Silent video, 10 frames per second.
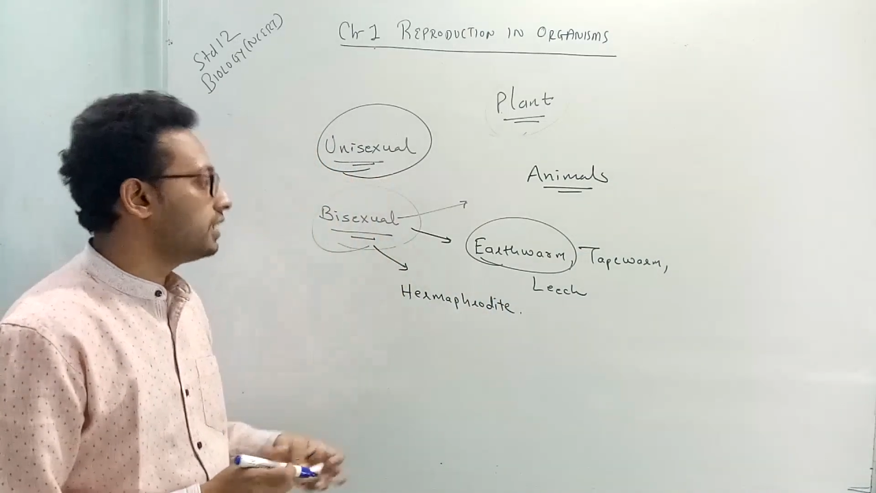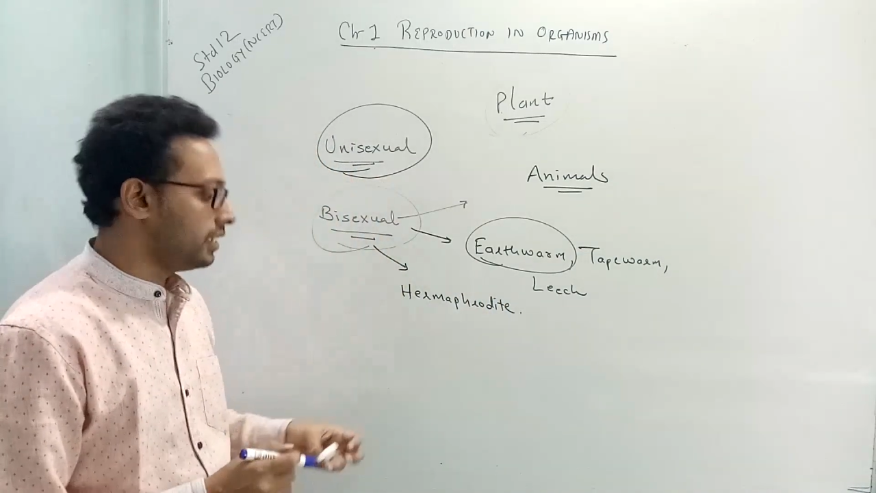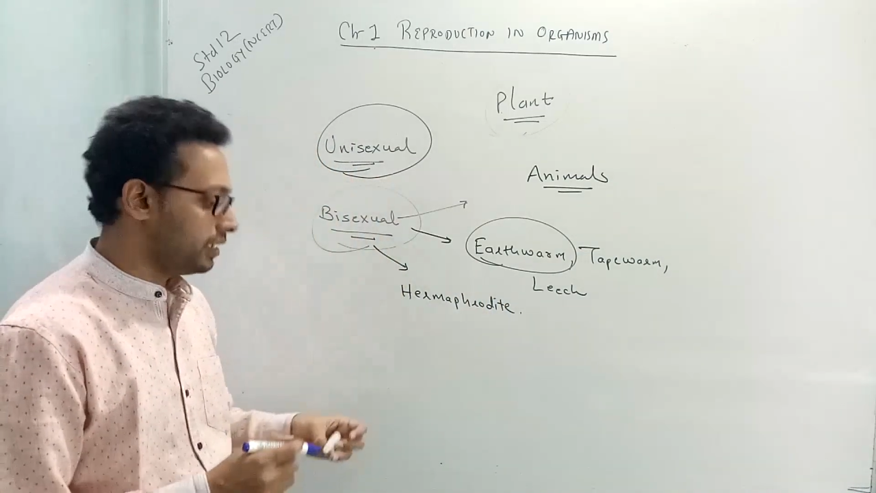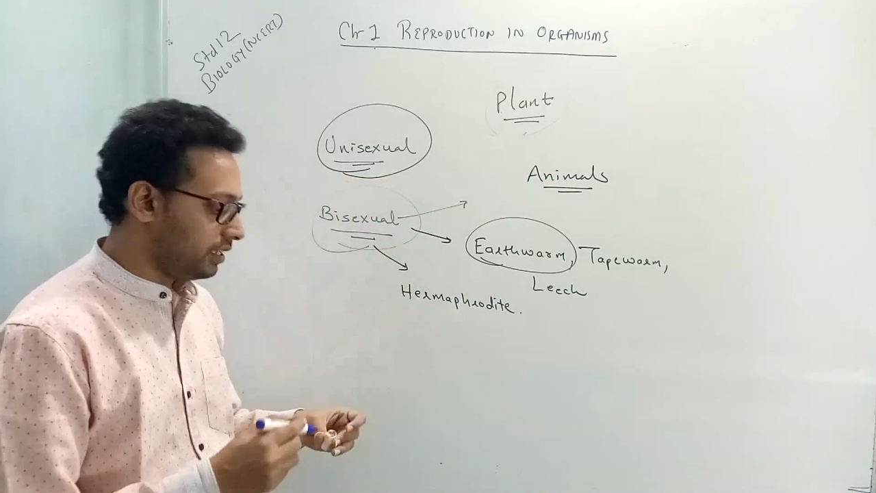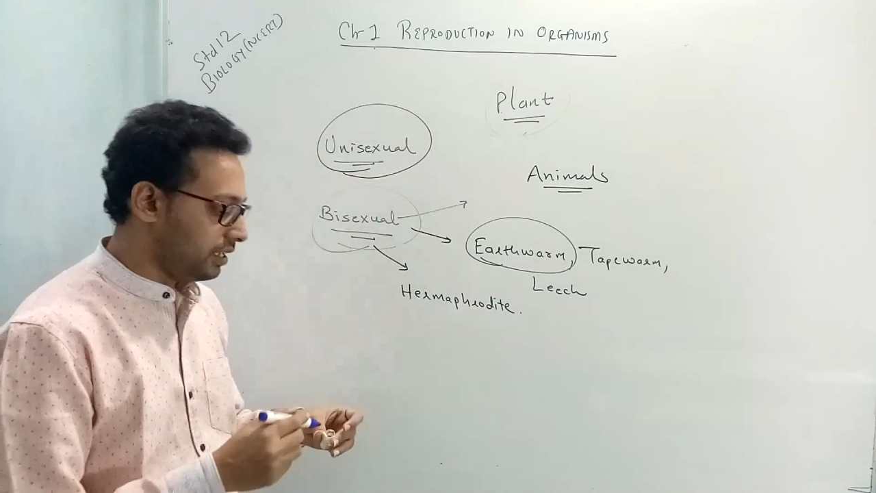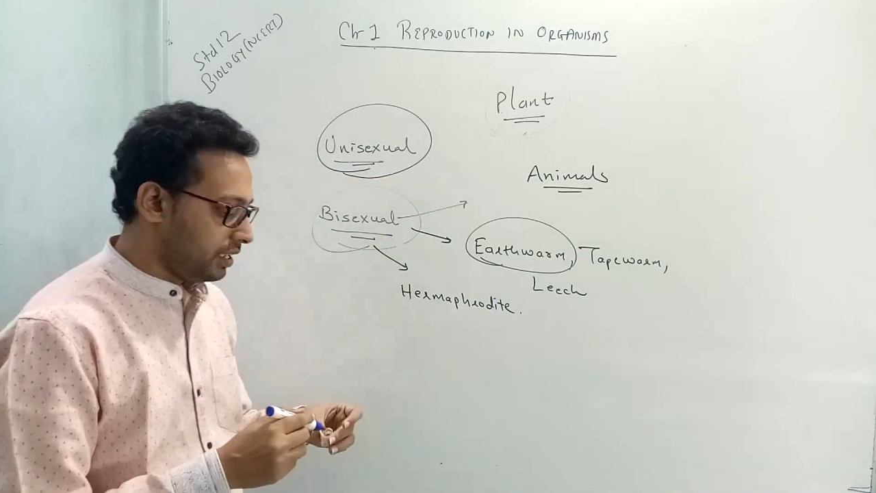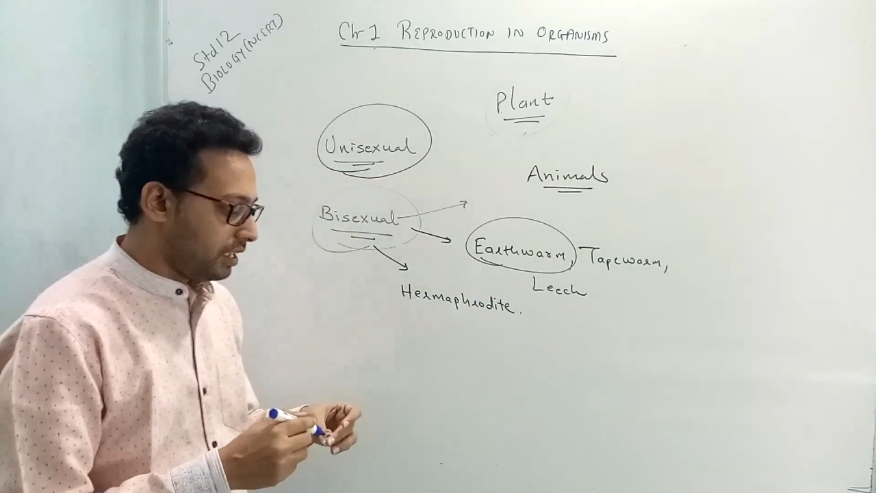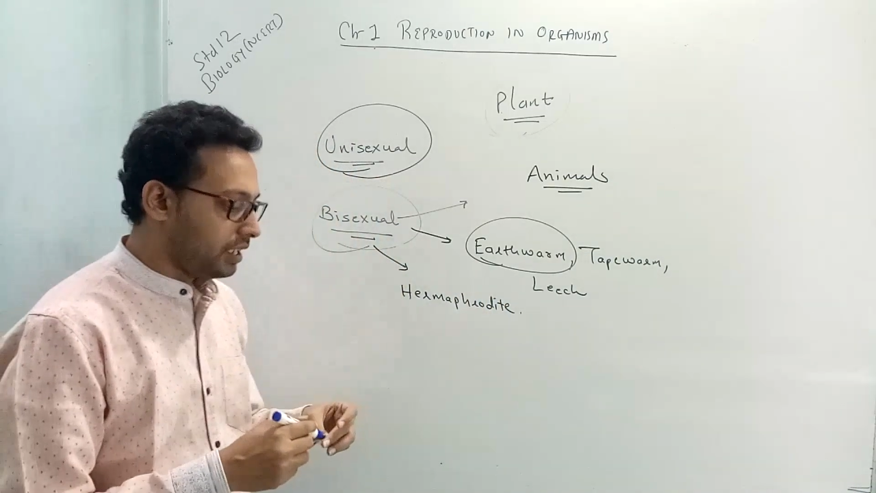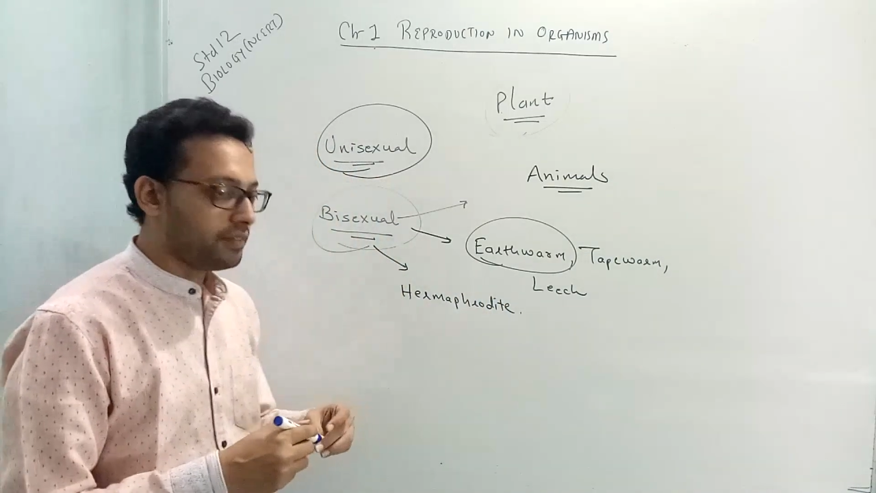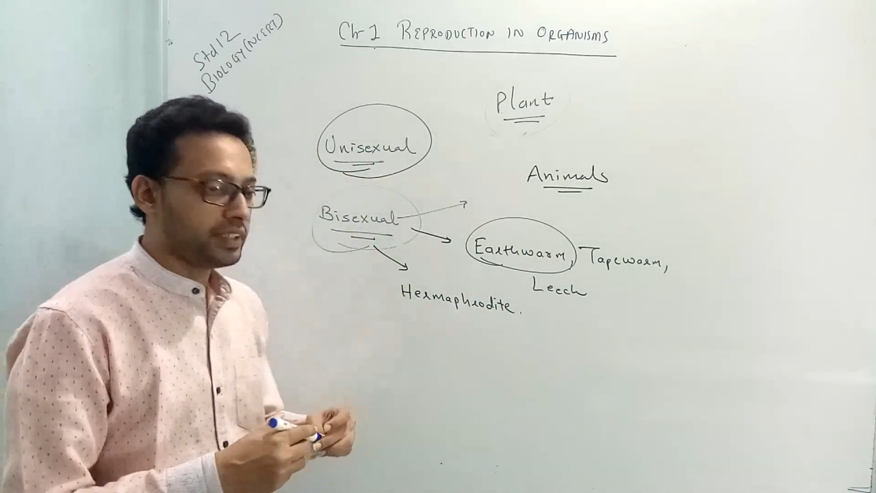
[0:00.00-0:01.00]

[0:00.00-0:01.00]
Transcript: in the living